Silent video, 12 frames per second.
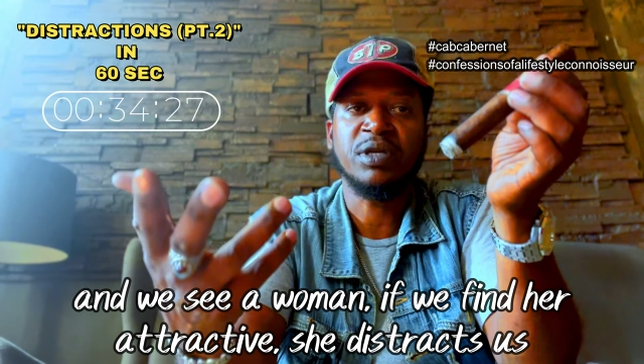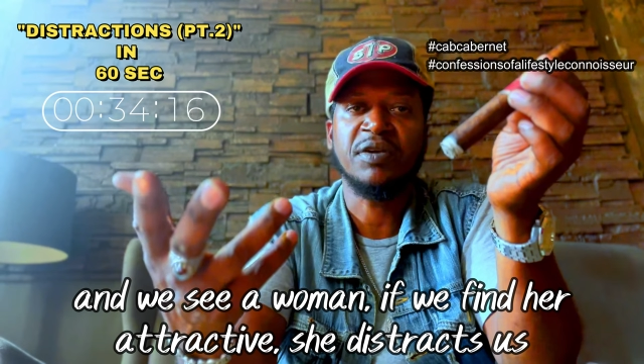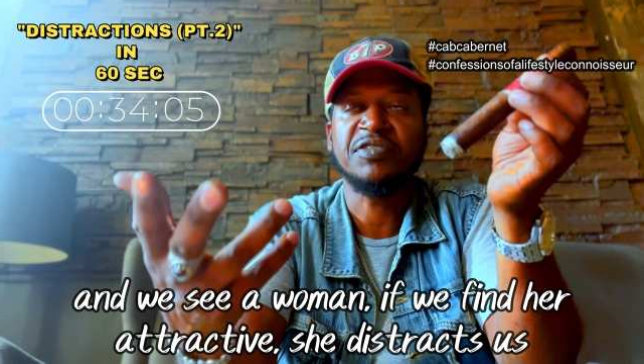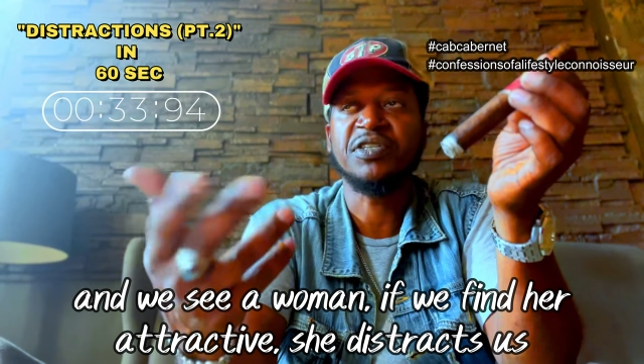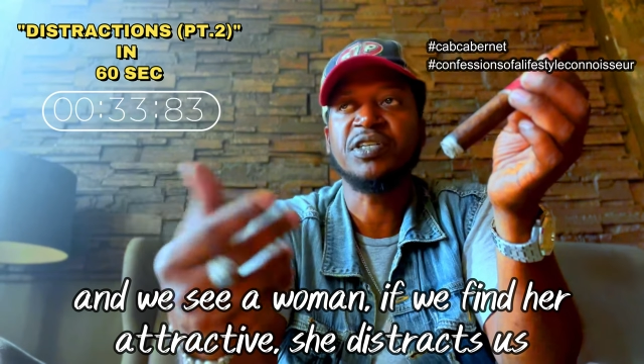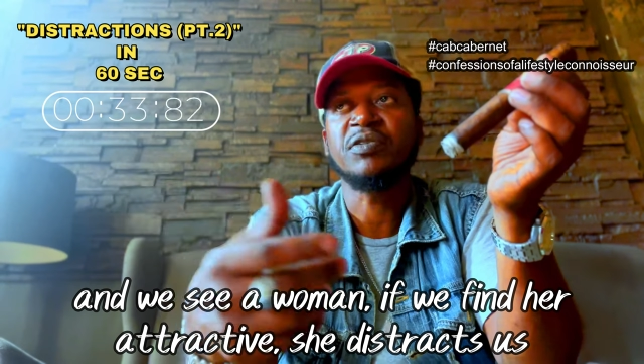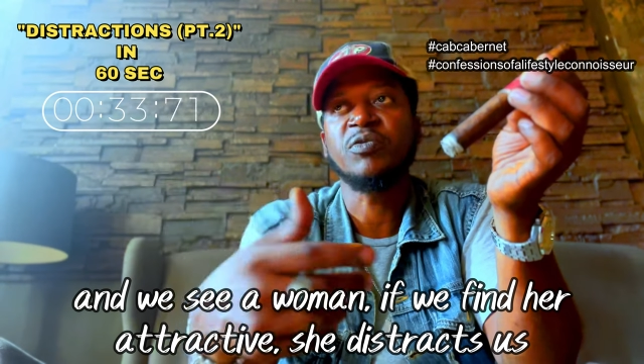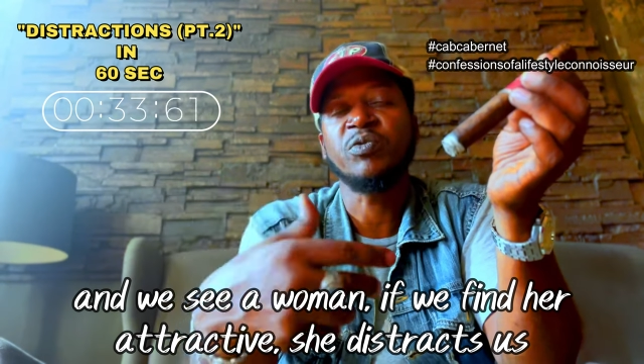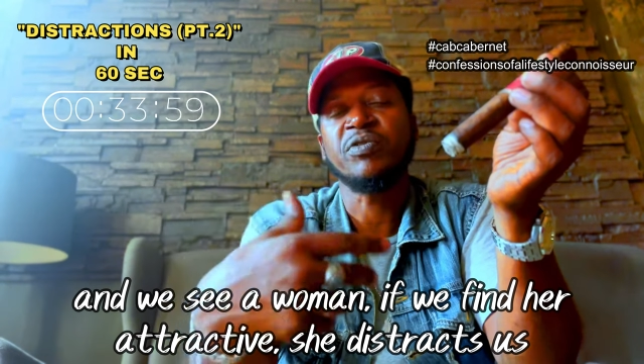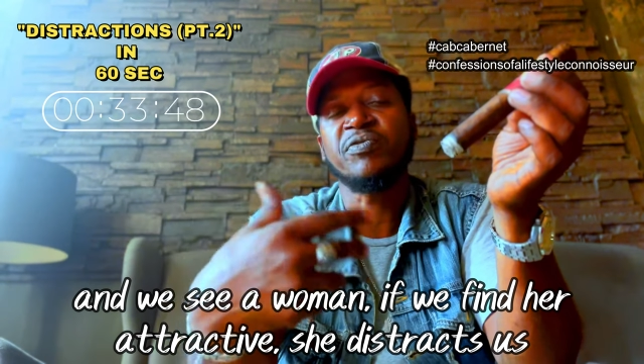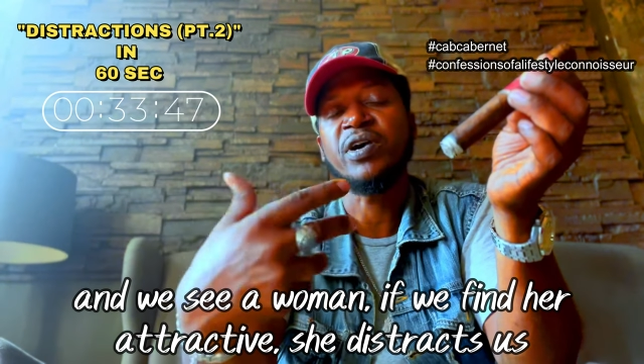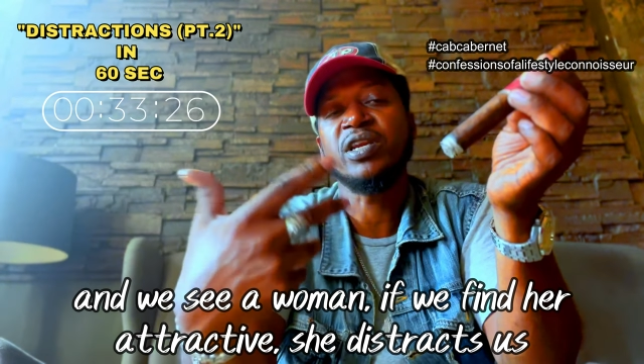if she if
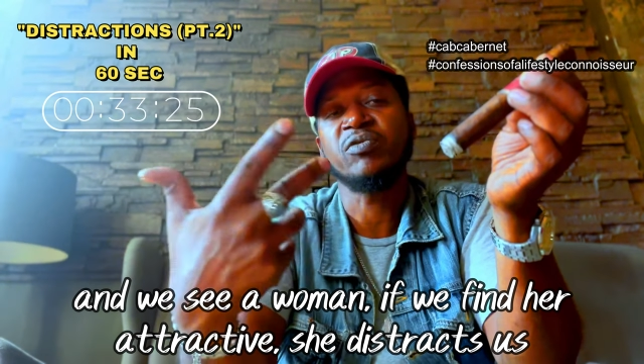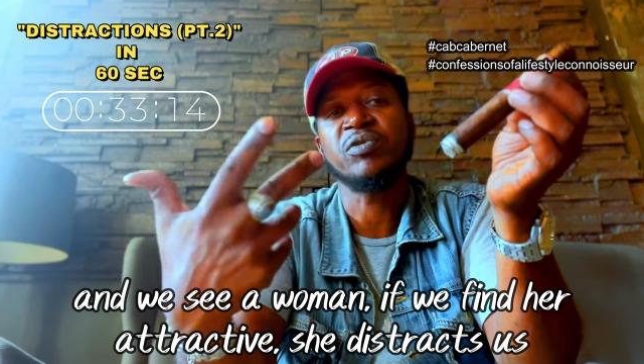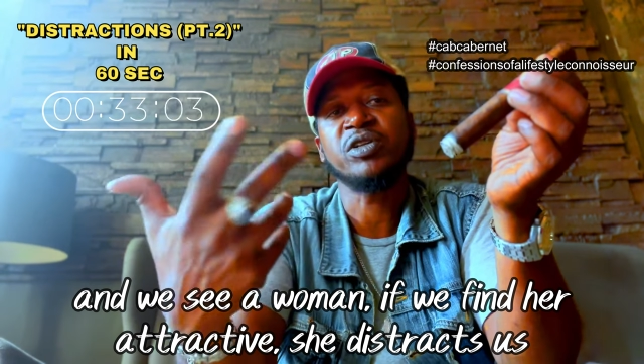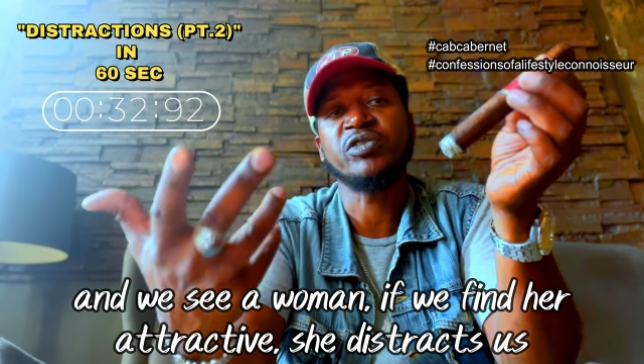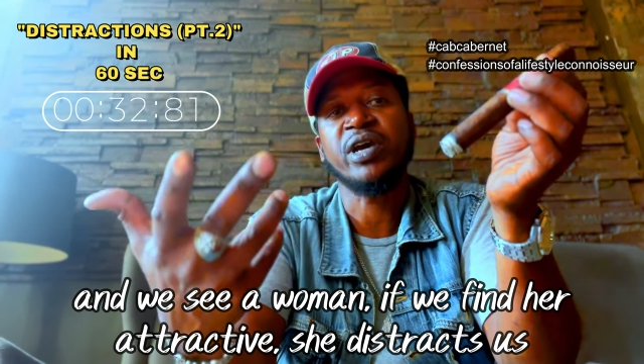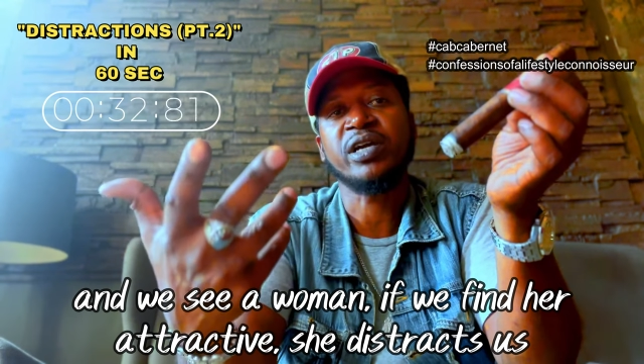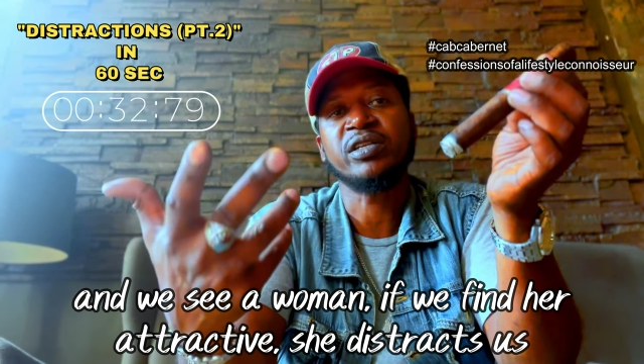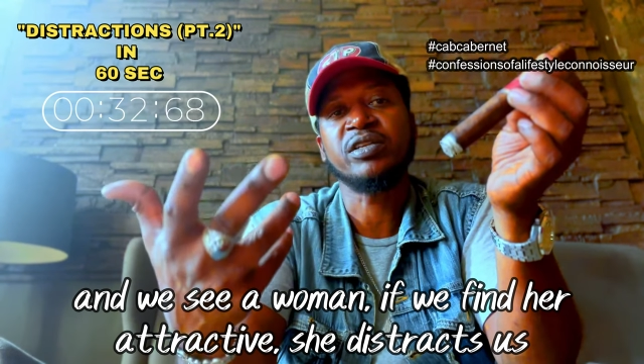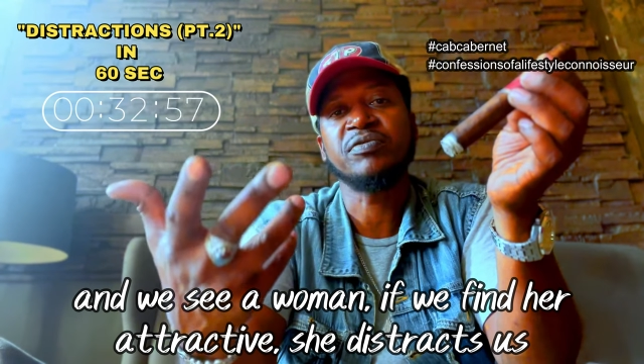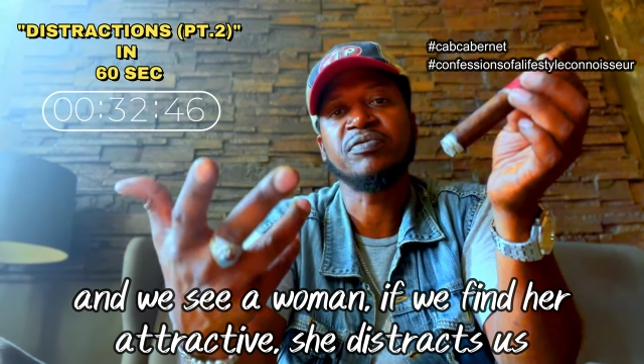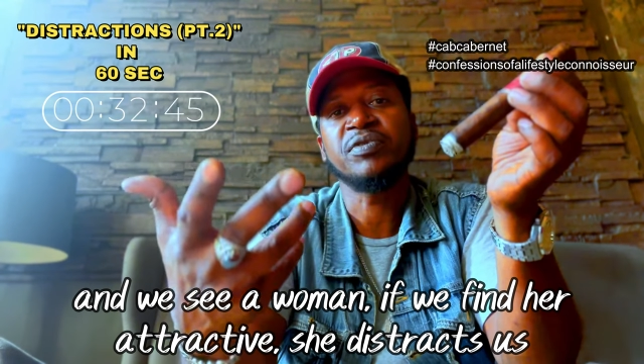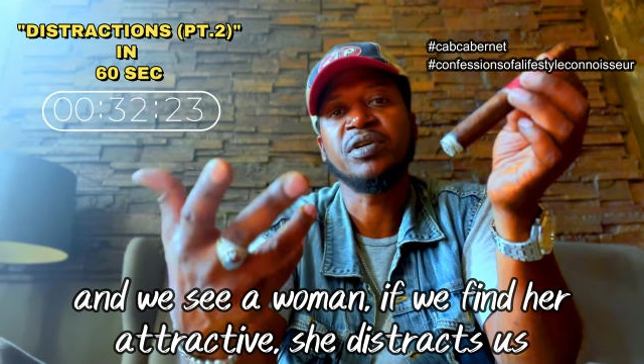we find her attractive,